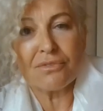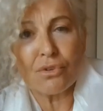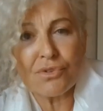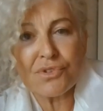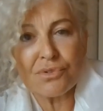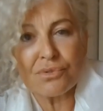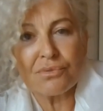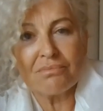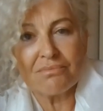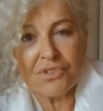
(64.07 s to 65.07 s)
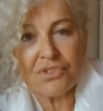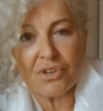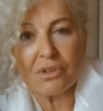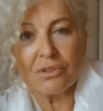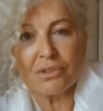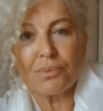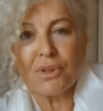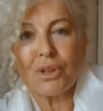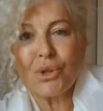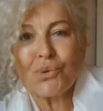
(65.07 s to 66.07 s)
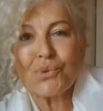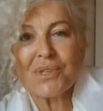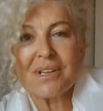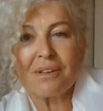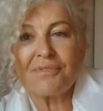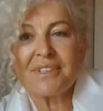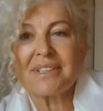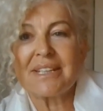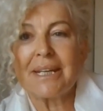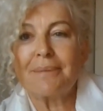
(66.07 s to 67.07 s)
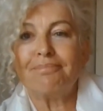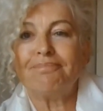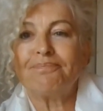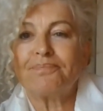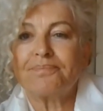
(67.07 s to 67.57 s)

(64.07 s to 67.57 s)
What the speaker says: have also struggled with low self-esteem.